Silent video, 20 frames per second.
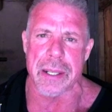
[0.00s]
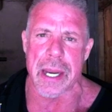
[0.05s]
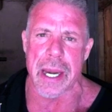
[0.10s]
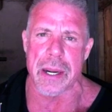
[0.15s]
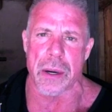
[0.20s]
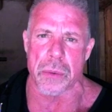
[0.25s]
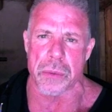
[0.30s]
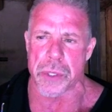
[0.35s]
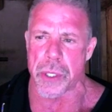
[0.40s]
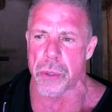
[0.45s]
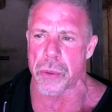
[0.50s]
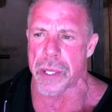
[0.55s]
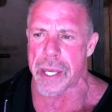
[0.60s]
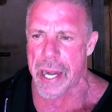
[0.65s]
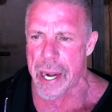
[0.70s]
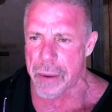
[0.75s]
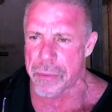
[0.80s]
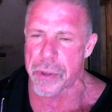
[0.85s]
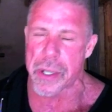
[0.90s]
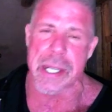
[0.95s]
They don't do it
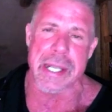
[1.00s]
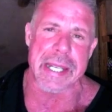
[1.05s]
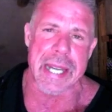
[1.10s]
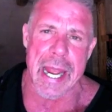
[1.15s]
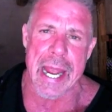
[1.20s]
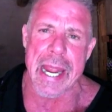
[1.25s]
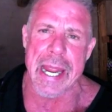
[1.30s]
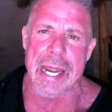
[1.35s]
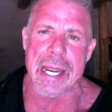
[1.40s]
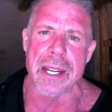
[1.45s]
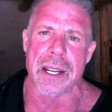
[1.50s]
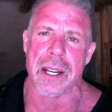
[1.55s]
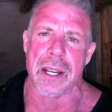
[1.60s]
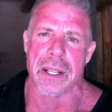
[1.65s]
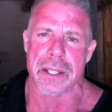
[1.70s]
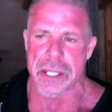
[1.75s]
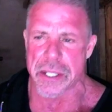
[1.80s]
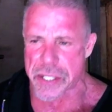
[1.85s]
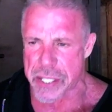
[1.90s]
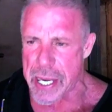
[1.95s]
every day,
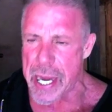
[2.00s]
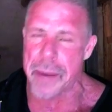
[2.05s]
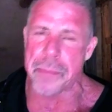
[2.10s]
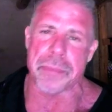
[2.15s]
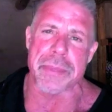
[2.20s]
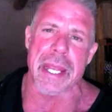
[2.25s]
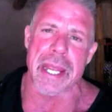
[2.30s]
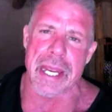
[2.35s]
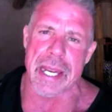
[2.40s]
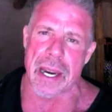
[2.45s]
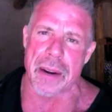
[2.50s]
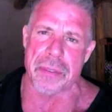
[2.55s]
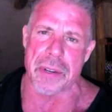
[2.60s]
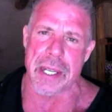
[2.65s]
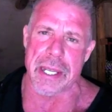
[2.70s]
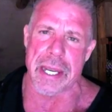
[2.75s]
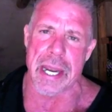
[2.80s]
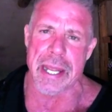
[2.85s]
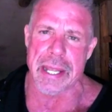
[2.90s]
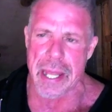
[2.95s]
the same thing every
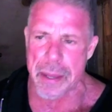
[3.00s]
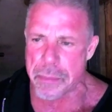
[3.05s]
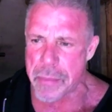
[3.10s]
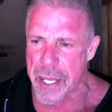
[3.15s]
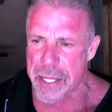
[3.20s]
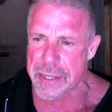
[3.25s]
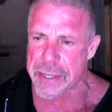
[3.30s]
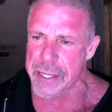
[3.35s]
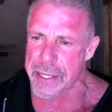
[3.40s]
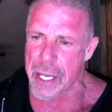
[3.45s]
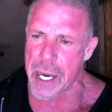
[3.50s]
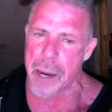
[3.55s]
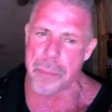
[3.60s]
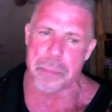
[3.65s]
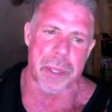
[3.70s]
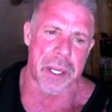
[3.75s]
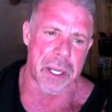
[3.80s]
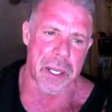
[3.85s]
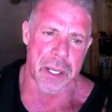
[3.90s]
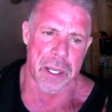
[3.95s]
day. They mix it
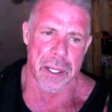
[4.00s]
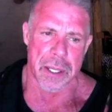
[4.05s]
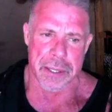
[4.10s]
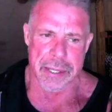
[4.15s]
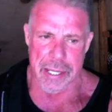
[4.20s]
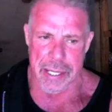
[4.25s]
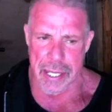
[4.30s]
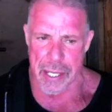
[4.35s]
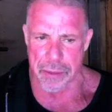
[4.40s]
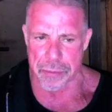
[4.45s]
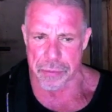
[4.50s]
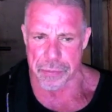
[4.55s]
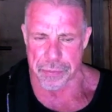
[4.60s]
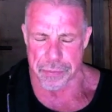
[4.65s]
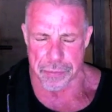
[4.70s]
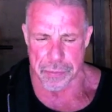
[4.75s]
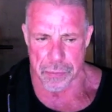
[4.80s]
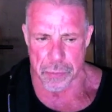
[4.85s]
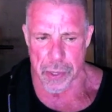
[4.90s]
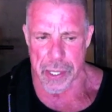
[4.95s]
up to give
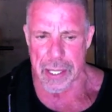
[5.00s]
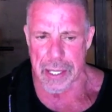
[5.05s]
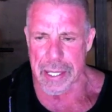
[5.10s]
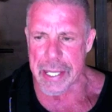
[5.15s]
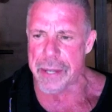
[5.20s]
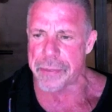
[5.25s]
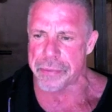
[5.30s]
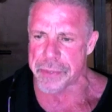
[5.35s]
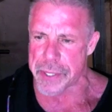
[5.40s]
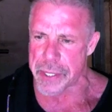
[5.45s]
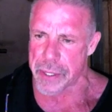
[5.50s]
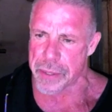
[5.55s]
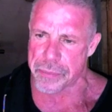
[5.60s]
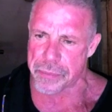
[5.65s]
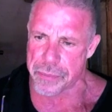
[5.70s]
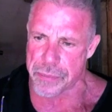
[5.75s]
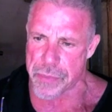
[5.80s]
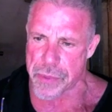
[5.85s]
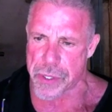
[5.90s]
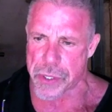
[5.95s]
relief to
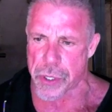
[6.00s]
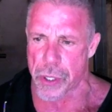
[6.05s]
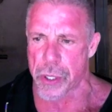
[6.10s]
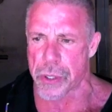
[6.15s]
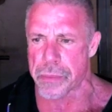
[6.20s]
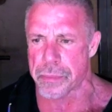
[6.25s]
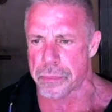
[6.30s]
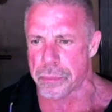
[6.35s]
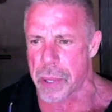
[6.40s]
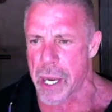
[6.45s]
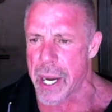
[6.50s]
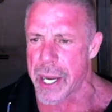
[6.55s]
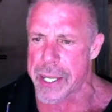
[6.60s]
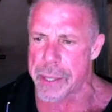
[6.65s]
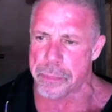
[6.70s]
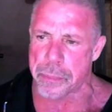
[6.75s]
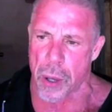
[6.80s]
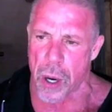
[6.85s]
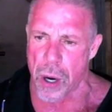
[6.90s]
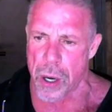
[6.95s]
certain body
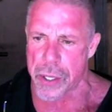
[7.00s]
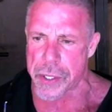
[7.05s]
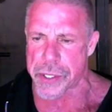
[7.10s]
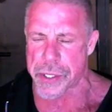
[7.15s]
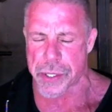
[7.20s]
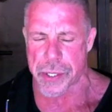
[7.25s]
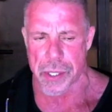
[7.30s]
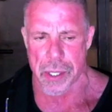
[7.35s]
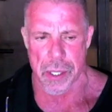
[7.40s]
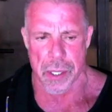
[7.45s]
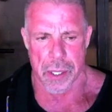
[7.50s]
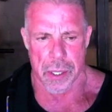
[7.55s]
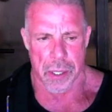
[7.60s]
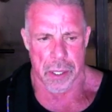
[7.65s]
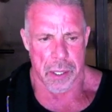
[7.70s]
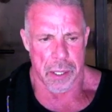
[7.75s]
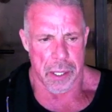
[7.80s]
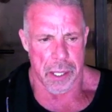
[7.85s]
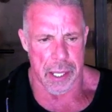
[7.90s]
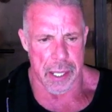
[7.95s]
parts
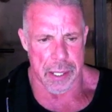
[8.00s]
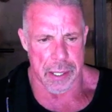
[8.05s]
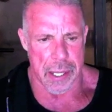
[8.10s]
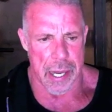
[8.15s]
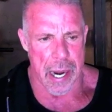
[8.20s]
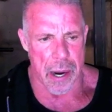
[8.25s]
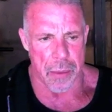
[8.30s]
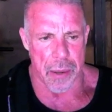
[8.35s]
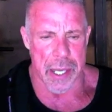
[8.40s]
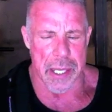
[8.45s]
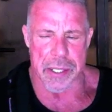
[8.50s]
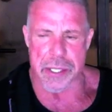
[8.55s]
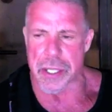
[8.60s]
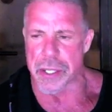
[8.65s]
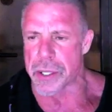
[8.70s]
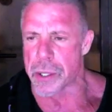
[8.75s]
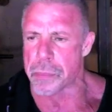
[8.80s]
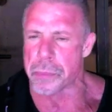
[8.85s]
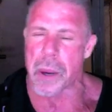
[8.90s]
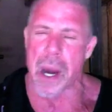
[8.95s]
and areas of
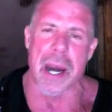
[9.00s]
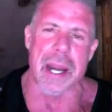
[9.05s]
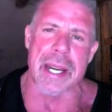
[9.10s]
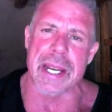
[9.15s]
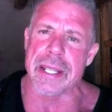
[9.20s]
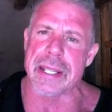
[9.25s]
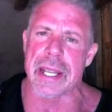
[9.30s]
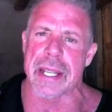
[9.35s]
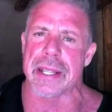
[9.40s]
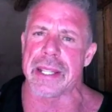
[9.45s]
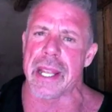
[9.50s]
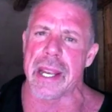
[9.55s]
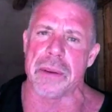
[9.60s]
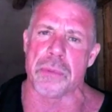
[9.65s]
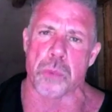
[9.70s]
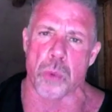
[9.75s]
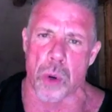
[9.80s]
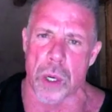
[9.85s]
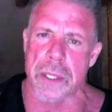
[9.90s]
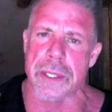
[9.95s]
their body that they
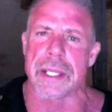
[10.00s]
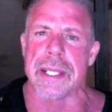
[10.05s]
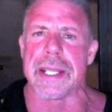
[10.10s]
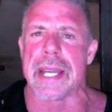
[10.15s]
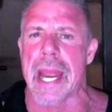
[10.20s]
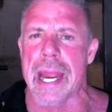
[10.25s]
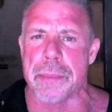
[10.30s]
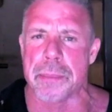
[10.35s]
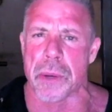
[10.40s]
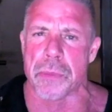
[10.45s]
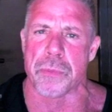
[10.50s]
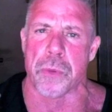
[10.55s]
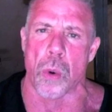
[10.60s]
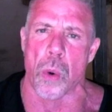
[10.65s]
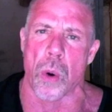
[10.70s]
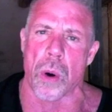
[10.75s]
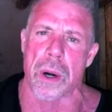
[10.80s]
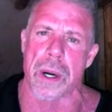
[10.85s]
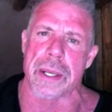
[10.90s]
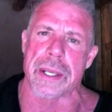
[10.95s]
worked the day
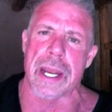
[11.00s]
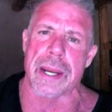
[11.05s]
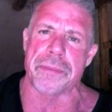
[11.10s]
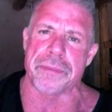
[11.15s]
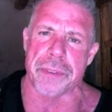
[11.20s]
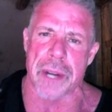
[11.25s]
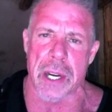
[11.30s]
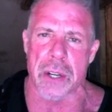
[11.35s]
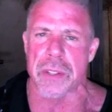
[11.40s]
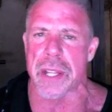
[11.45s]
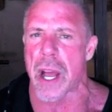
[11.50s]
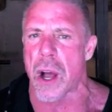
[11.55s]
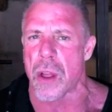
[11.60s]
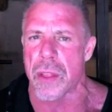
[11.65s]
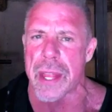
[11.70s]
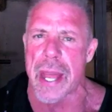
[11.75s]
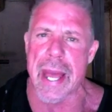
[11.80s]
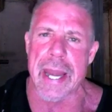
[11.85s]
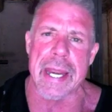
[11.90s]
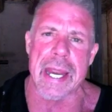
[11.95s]
before, and they figured all
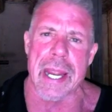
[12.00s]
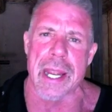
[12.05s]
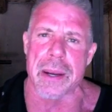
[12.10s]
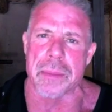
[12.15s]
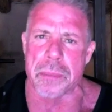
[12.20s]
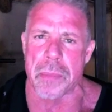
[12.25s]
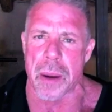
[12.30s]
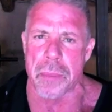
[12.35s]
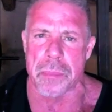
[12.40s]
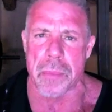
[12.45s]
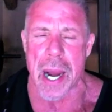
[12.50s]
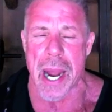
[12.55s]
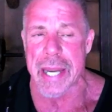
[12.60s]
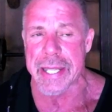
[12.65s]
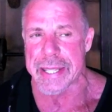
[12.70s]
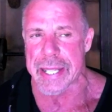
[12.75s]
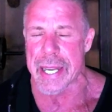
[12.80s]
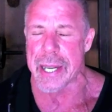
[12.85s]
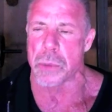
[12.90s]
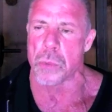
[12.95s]
that in. My
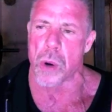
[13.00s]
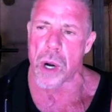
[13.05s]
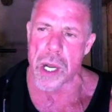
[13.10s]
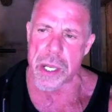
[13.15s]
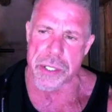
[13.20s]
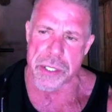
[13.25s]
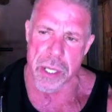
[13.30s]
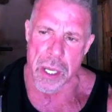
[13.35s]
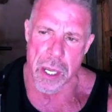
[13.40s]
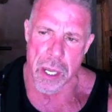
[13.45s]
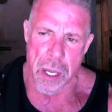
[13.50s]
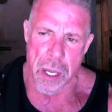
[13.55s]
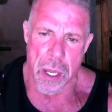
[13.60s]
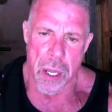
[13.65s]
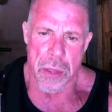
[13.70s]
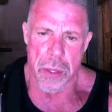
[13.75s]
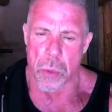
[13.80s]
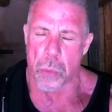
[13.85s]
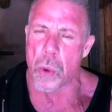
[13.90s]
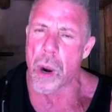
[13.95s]
thing was
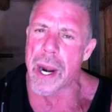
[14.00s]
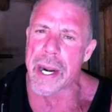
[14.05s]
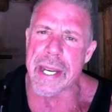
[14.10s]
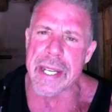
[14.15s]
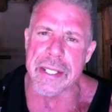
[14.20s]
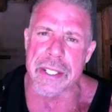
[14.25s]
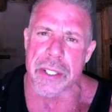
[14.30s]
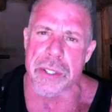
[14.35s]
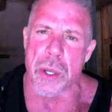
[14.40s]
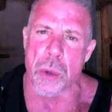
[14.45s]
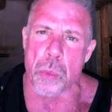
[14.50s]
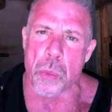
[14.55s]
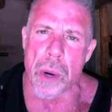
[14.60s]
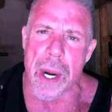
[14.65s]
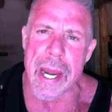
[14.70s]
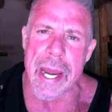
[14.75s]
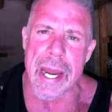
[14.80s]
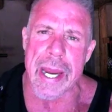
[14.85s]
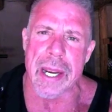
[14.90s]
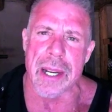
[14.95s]
the running to the
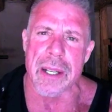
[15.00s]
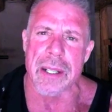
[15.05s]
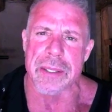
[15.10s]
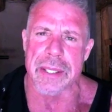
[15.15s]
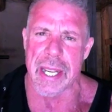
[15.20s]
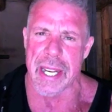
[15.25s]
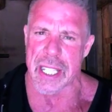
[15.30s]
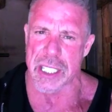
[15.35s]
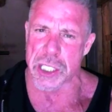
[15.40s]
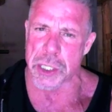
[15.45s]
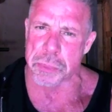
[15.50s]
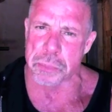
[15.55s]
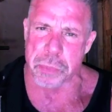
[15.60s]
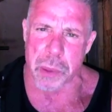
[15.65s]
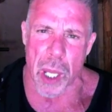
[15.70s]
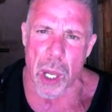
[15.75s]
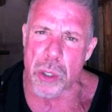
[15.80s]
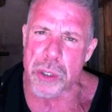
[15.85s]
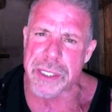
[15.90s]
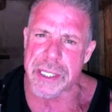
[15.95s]
ring, the
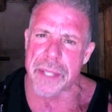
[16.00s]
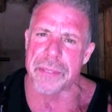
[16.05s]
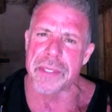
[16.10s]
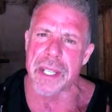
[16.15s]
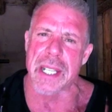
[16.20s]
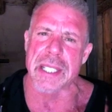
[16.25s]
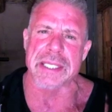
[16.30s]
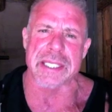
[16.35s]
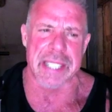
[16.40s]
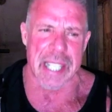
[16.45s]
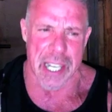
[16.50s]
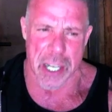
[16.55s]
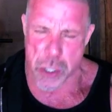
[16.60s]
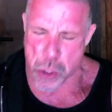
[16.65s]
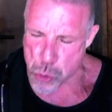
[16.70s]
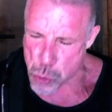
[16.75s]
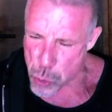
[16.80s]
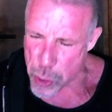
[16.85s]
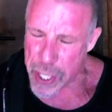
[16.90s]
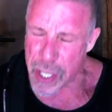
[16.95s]
explosiveness, the
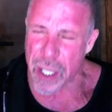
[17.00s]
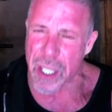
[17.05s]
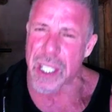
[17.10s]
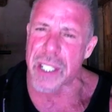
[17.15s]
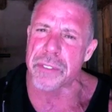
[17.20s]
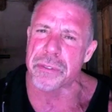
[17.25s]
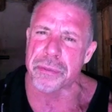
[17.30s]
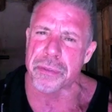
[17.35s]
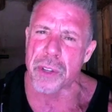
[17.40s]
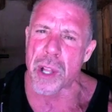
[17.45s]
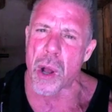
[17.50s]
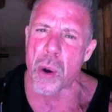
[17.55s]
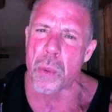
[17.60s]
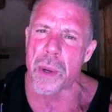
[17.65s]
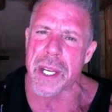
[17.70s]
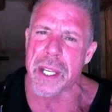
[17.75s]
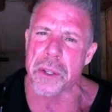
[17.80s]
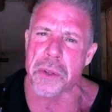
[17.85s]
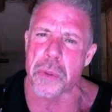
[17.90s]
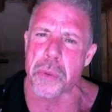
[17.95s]
adrenaline
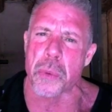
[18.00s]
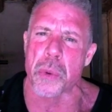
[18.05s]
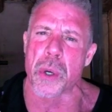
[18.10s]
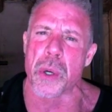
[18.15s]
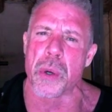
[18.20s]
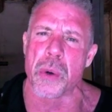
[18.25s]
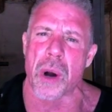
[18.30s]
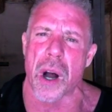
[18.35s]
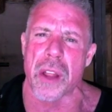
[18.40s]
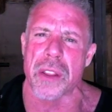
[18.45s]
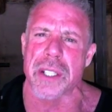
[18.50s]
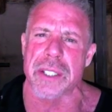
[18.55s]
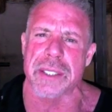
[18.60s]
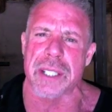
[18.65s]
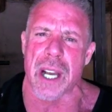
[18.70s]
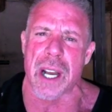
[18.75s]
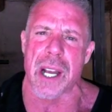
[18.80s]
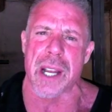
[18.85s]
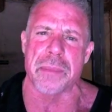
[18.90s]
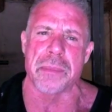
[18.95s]
flowing through all the
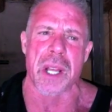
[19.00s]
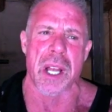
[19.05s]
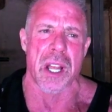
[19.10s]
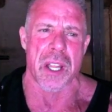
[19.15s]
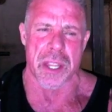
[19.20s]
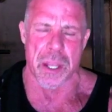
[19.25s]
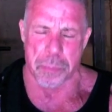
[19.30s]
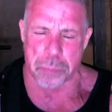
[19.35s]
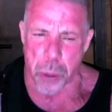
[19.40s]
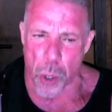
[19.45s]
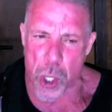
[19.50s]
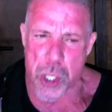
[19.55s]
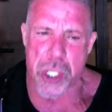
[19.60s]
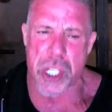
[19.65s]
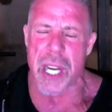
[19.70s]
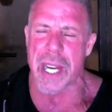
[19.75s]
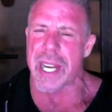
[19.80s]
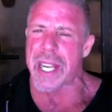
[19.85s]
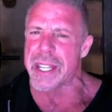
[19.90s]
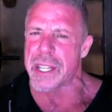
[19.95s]
time, the
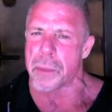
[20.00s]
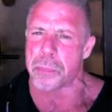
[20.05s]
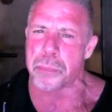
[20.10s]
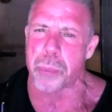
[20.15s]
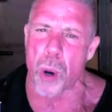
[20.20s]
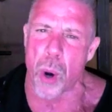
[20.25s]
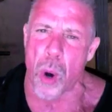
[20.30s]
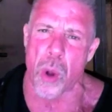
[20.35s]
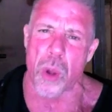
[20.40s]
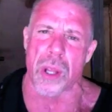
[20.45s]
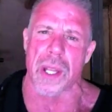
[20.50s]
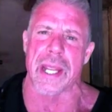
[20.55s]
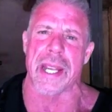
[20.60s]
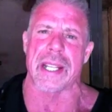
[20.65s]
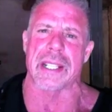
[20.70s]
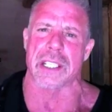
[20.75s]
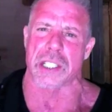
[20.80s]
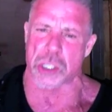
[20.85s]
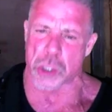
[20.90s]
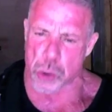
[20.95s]
pushing and the
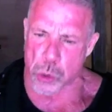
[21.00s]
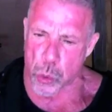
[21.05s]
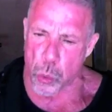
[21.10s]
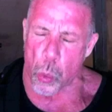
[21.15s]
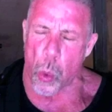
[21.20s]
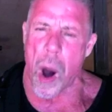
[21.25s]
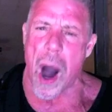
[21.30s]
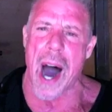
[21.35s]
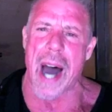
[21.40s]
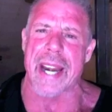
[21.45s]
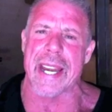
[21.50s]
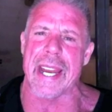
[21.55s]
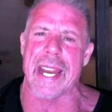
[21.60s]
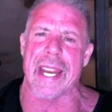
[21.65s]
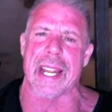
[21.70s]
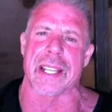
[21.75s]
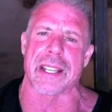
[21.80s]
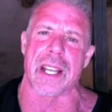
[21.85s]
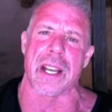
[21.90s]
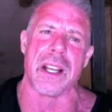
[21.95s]
pulling, the squatting,
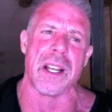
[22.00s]
and